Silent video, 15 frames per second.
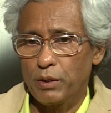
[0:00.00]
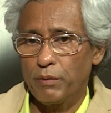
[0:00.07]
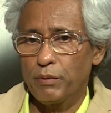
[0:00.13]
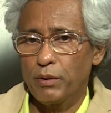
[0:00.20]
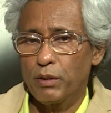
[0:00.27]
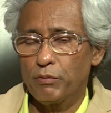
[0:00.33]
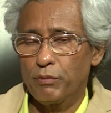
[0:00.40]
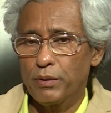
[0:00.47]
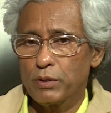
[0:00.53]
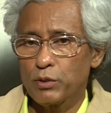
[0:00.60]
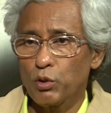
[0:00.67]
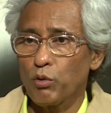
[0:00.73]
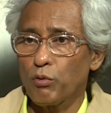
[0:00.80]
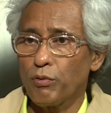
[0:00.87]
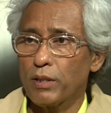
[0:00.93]
everyone feels,
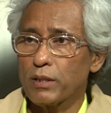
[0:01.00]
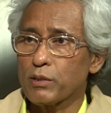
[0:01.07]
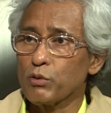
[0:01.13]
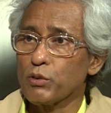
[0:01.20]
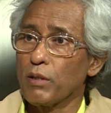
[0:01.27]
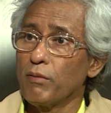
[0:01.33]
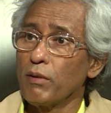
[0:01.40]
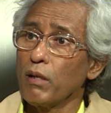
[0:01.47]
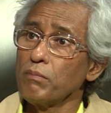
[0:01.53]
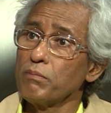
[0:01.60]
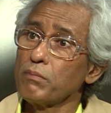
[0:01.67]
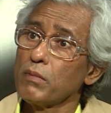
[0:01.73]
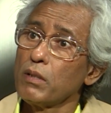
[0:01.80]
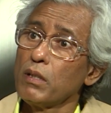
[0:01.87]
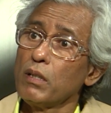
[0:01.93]
no, first you
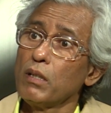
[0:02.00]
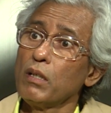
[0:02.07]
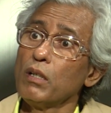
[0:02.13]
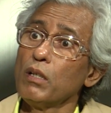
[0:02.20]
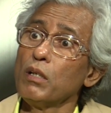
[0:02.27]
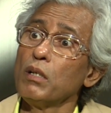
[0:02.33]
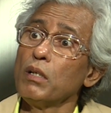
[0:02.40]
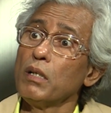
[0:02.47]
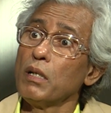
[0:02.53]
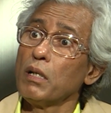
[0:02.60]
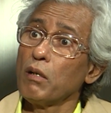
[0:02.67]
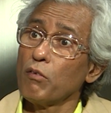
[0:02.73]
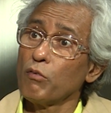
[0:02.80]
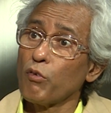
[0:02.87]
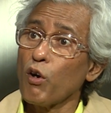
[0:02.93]
develop
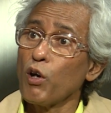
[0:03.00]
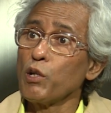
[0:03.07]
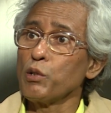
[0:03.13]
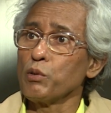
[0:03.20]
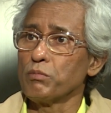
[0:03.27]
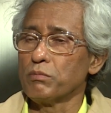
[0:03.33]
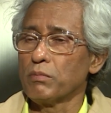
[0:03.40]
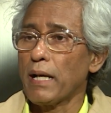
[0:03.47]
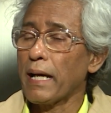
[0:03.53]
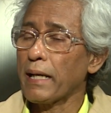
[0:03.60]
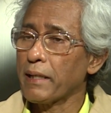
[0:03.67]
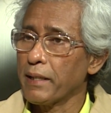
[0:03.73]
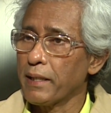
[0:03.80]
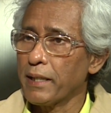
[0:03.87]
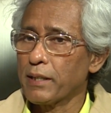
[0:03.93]
volume,
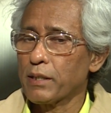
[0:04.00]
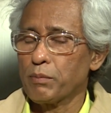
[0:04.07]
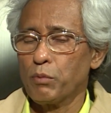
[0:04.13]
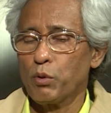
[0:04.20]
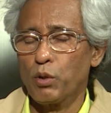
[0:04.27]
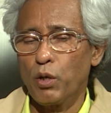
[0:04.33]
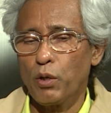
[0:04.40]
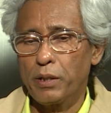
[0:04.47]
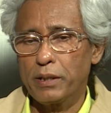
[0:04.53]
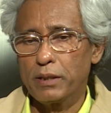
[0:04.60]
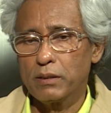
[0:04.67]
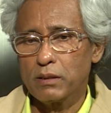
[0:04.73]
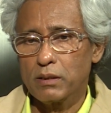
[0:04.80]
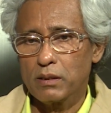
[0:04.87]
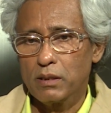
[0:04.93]
aggregate more
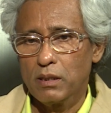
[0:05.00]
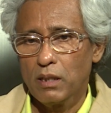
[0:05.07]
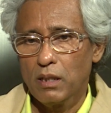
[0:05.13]
audience.